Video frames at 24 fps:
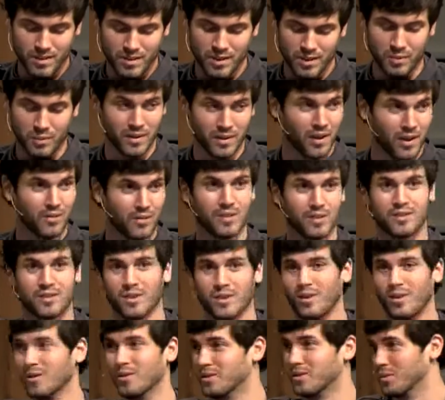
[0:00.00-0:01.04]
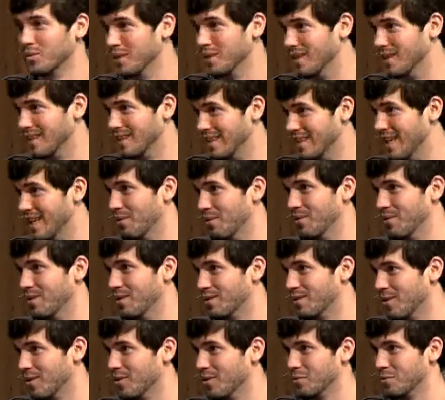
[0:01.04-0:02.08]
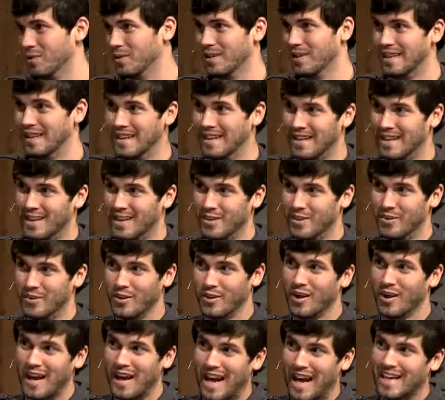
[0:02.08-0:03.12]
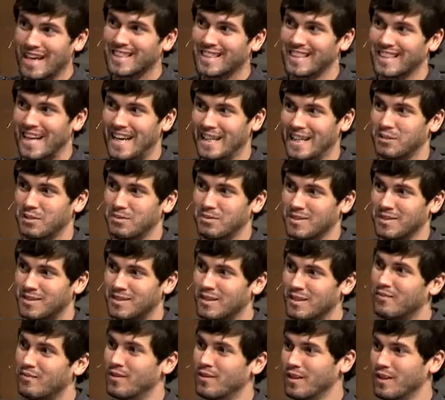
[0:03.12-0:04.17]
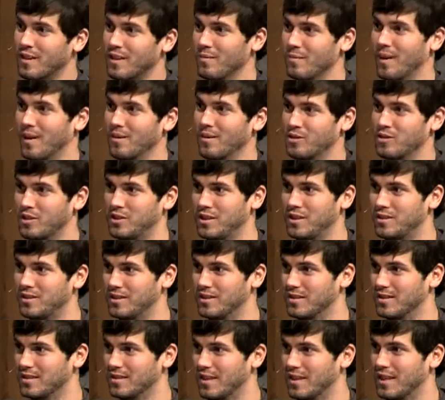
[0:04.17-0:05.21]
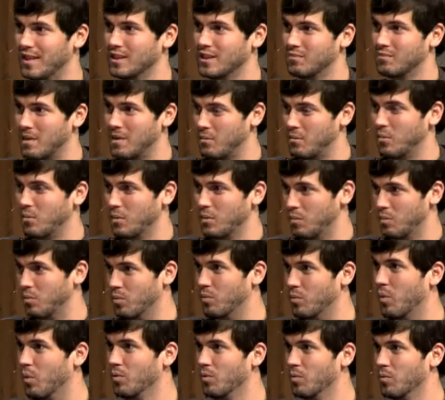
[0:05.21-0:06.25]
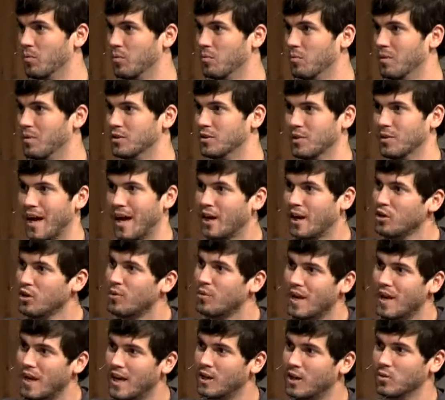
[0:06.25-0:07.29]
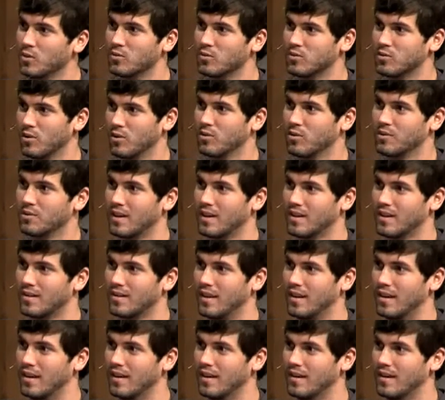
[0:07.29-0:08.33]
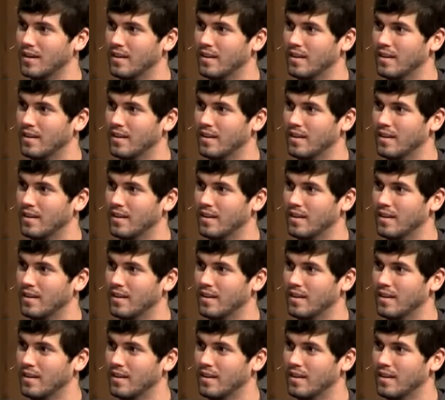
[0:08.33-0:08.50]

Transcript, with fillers: and we love these songs and we connect with these songs, but they're not actually as specific about Jesus as maybe we would want them to be. So, how do you handle songs like that?